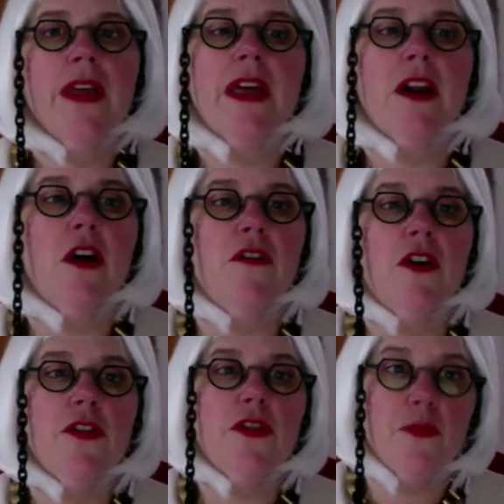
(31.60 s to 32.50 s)
that of
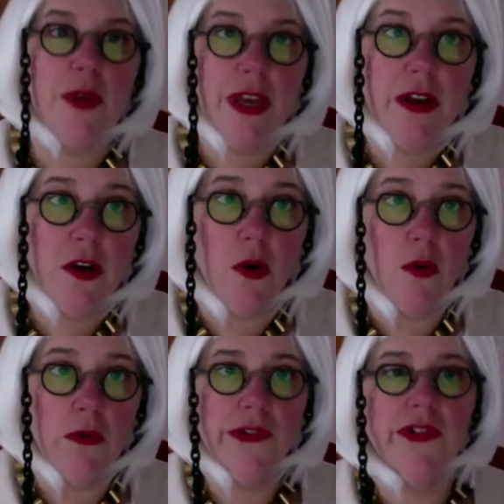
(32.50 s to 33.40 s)
our three
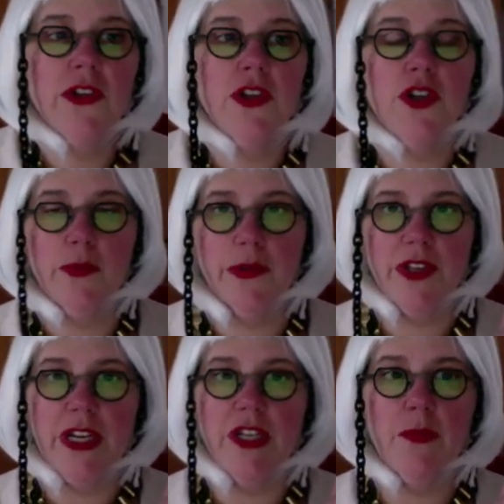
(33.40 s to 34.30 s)
goals, to
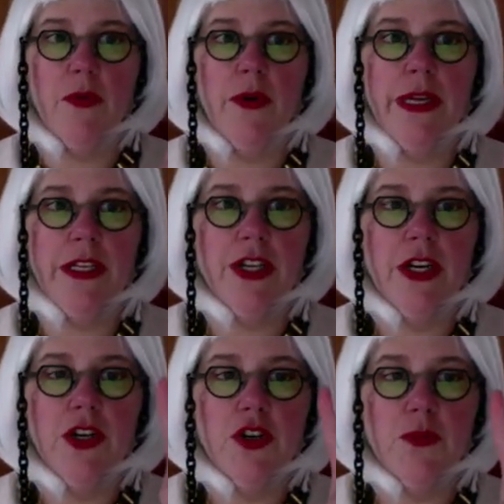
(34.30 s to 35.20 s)
present a point,
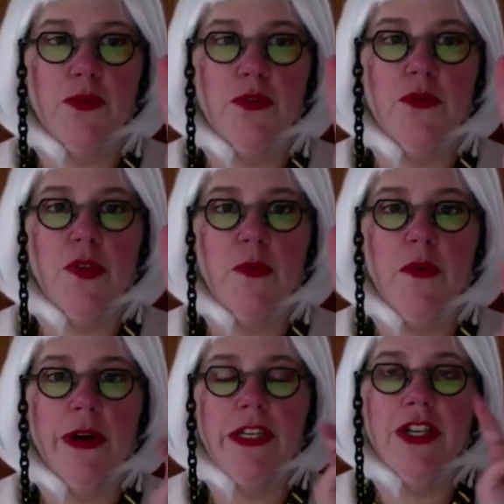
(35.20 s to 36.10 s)
to prove the
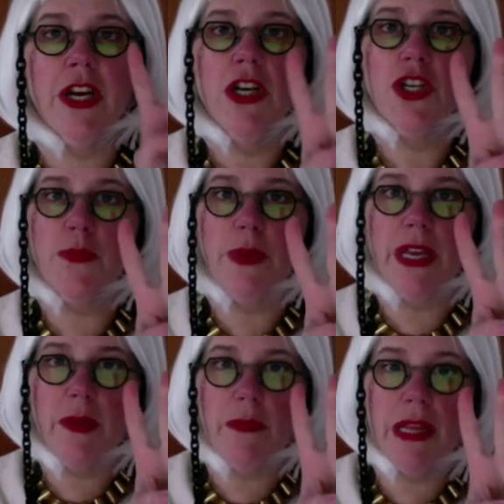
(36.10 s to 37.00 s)
point, to
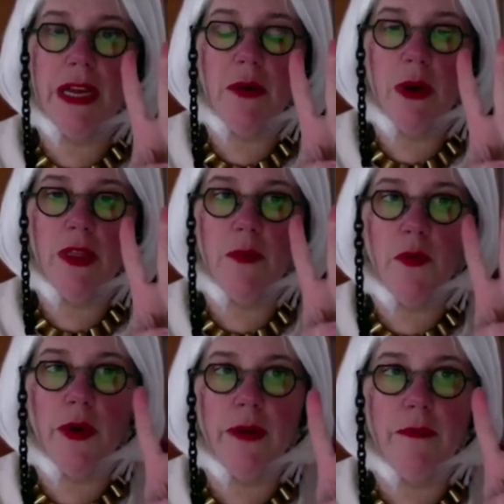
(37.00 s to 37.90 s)
make it plain why the
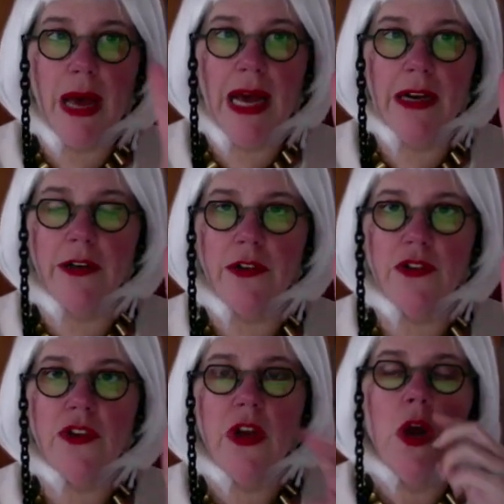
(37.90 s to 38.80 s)
point
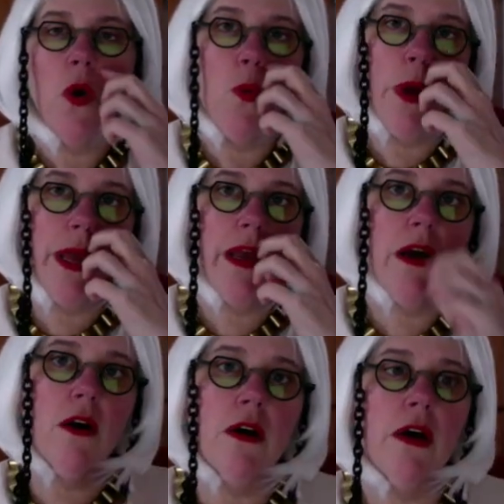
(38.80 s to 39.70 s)
matters,
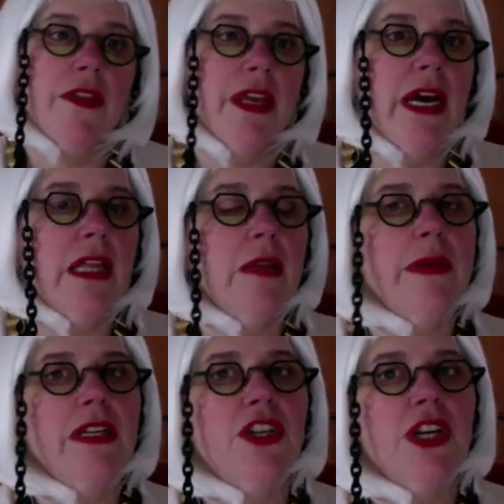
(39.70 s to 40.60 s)
we are on the
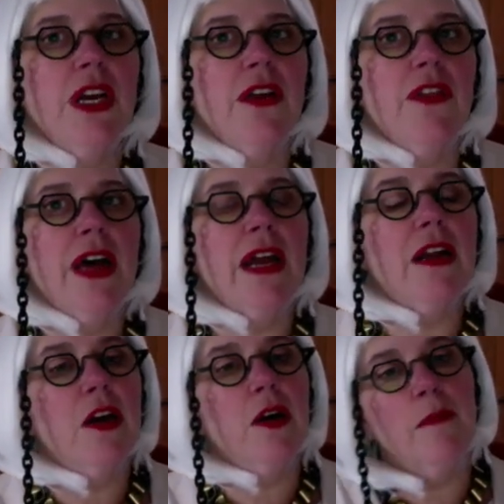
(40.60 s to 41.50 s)
element
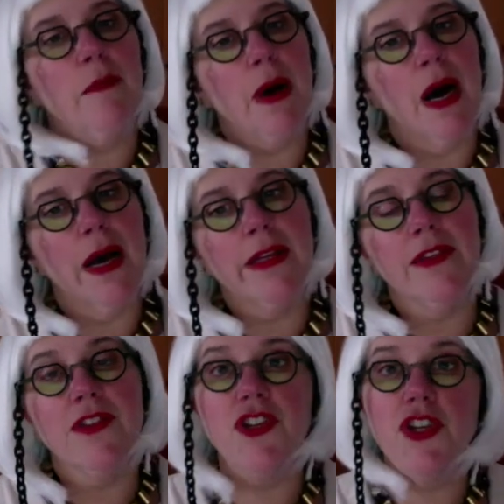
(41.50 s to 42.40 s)
that
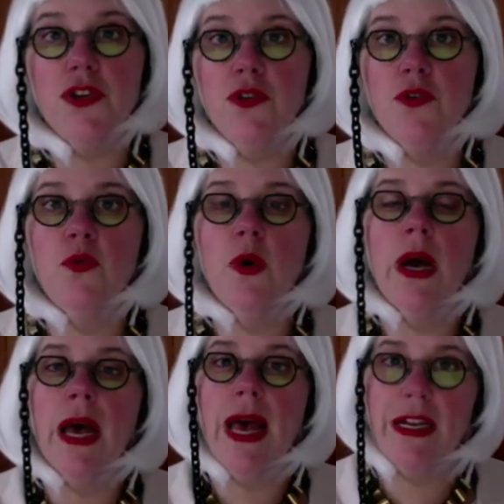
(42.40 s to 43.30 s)
combines 2
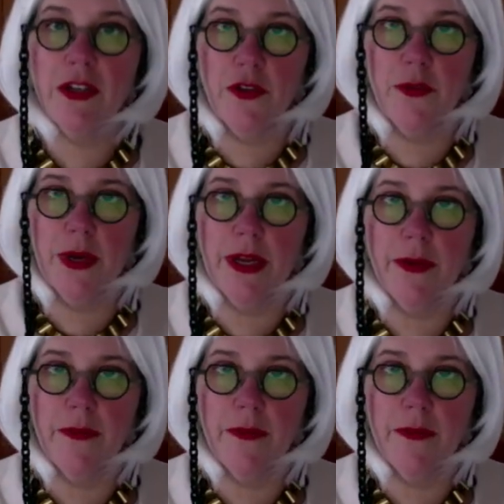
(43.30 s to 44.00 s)
and 3.